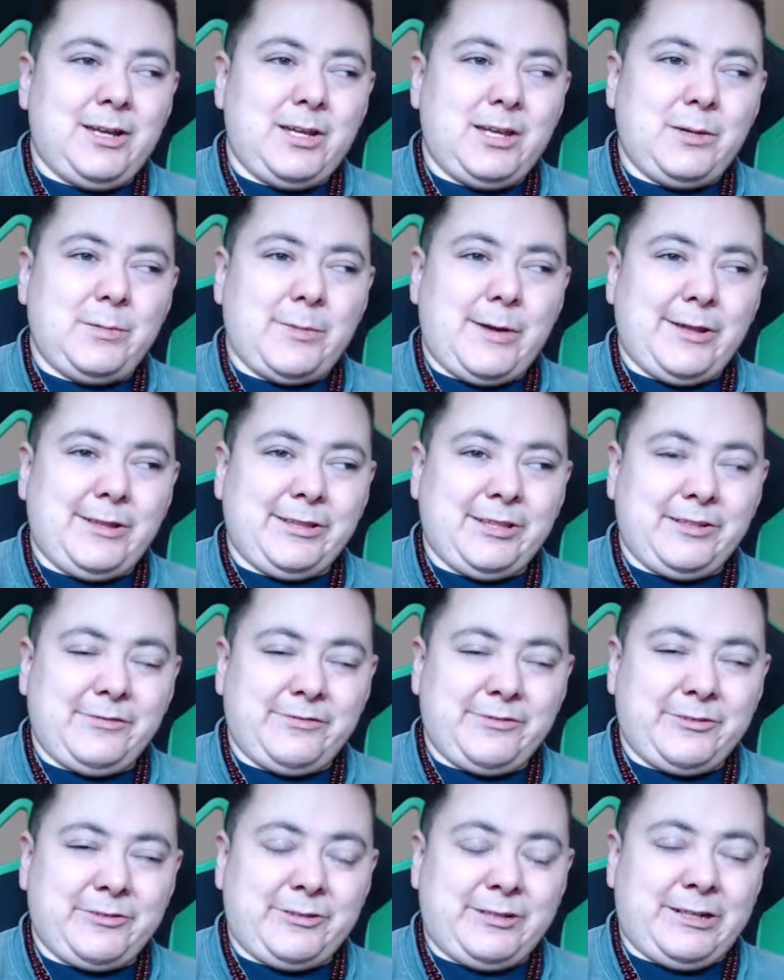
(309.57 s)
You might
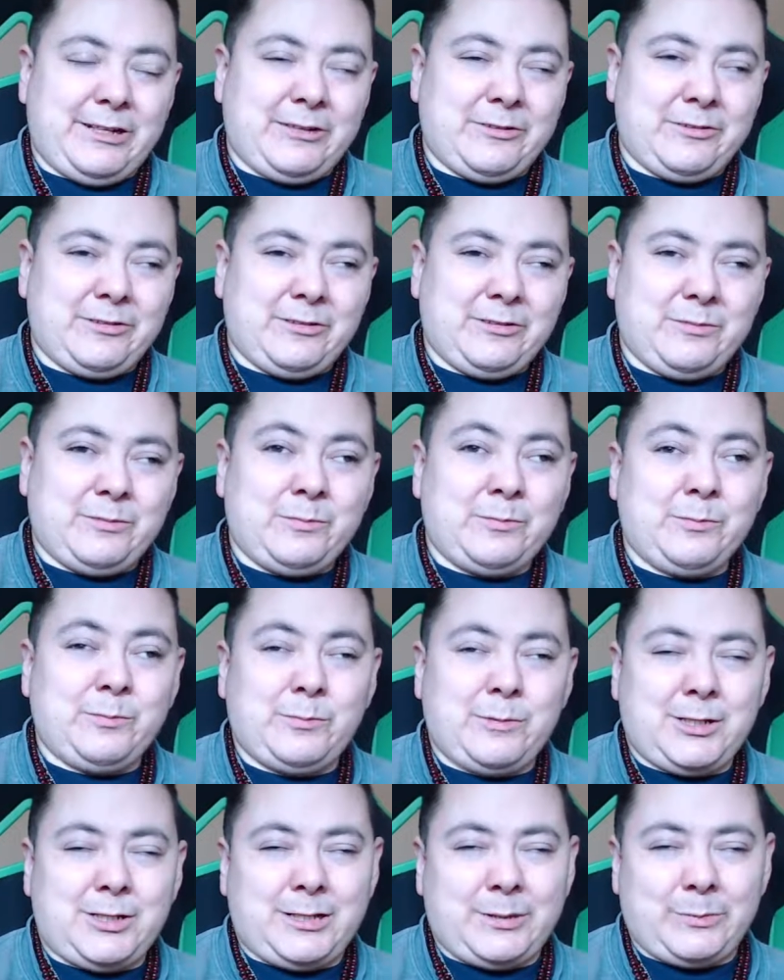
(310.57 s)
love going out and
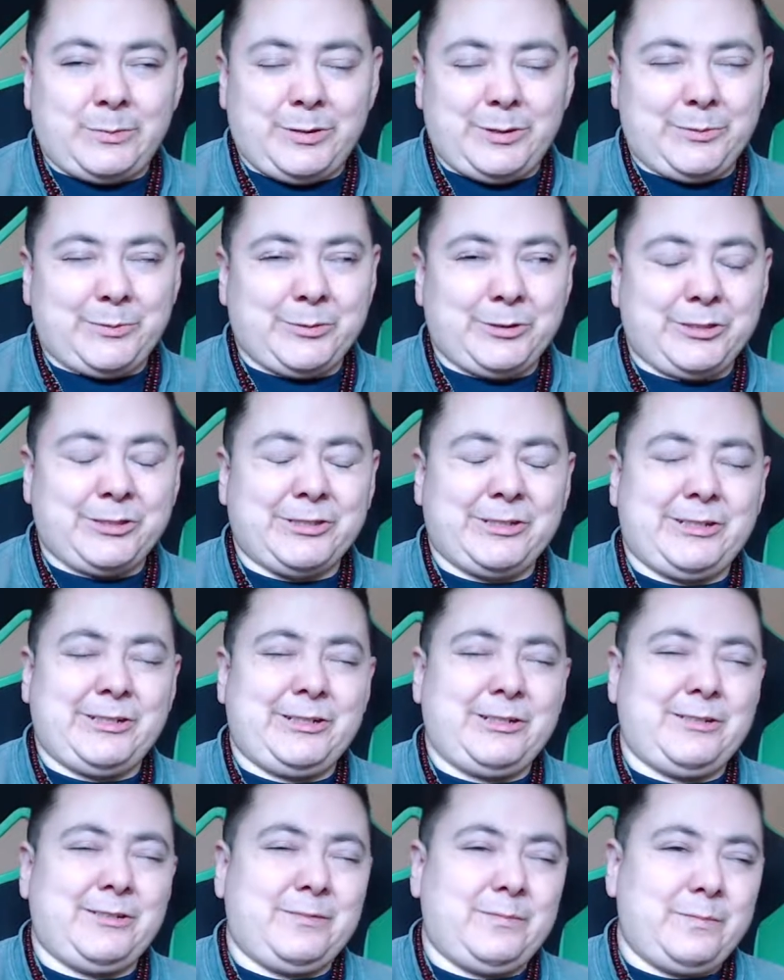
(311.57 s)
meeting people
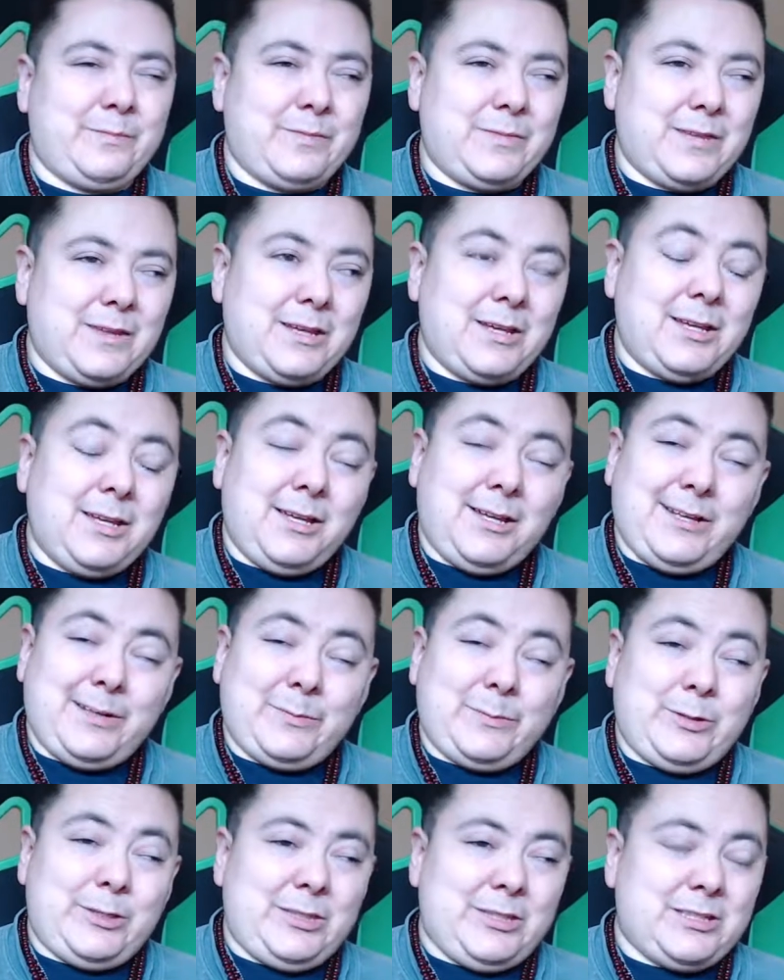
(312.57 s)
and I
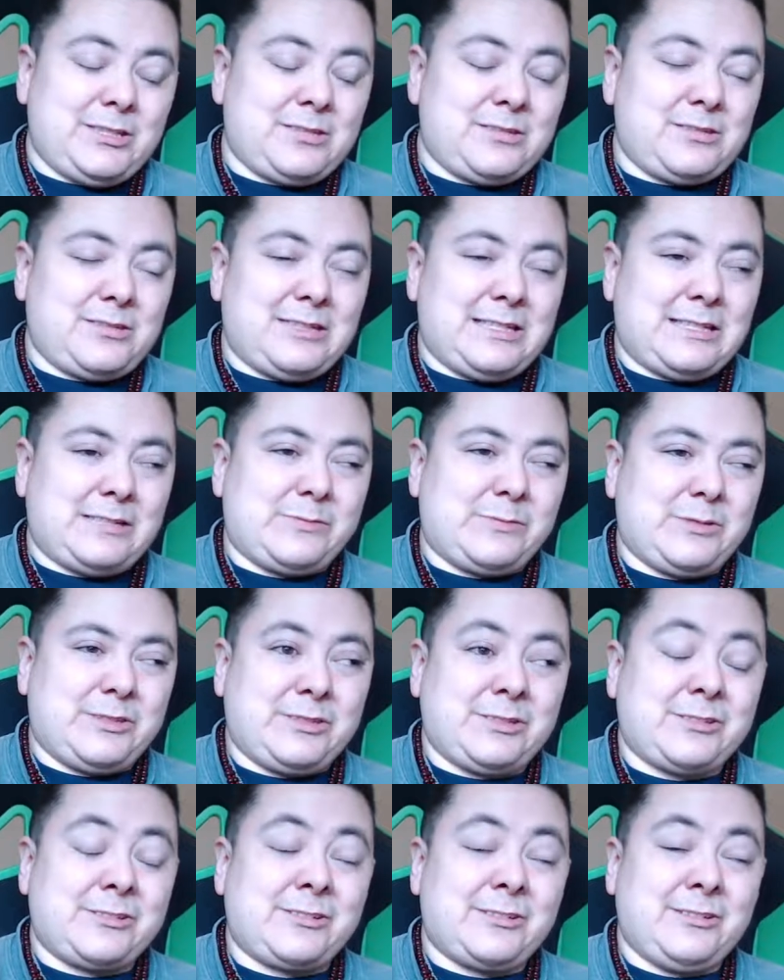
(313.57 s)
mean this this
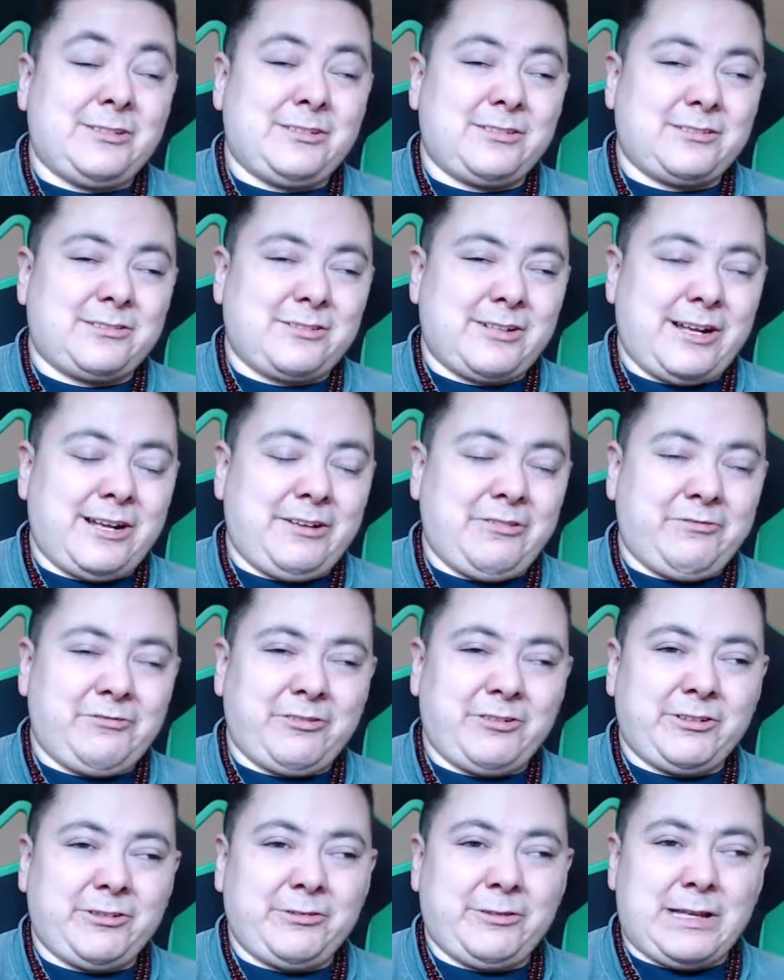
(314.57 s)
position is great
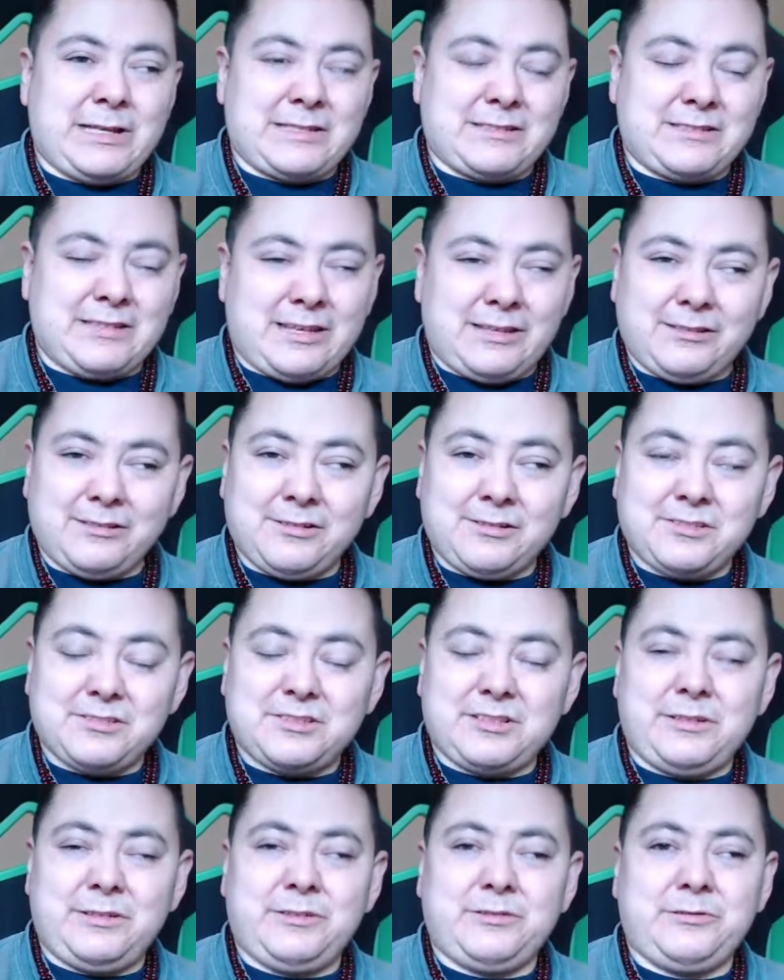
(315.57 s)
for doing
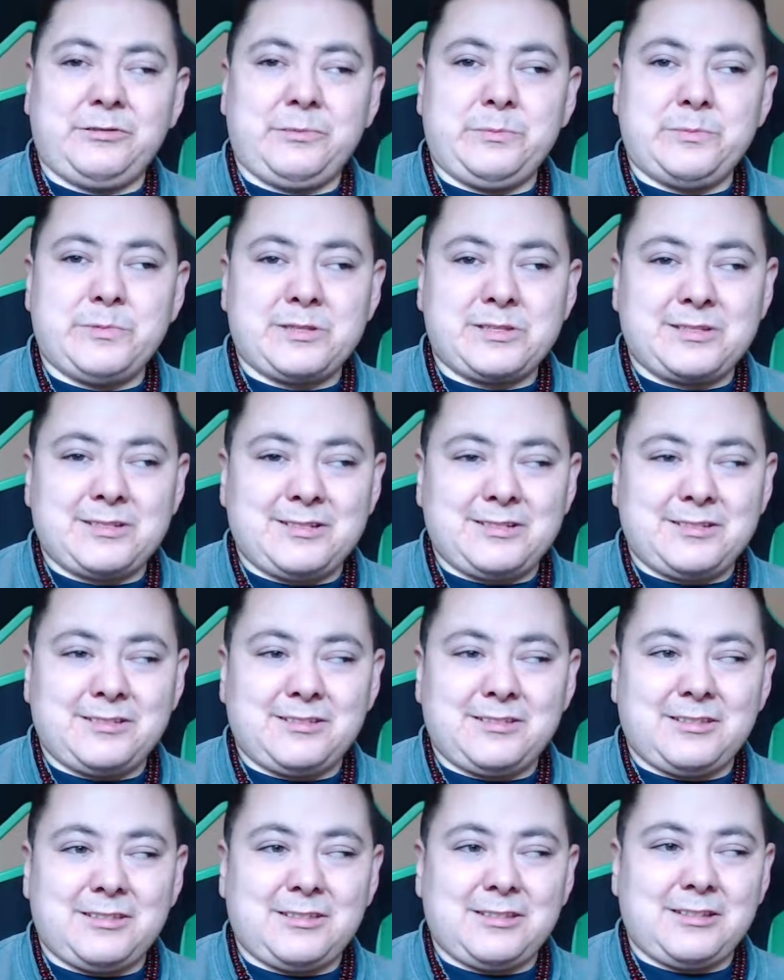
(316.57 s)
sales and doing
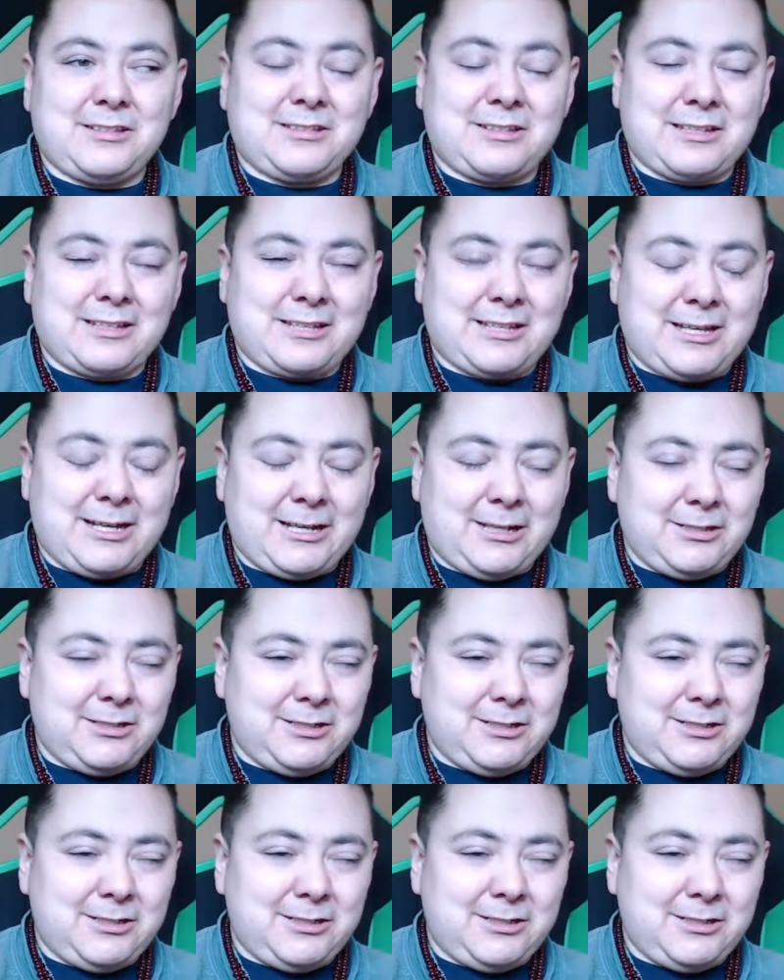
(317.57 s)
business and things like that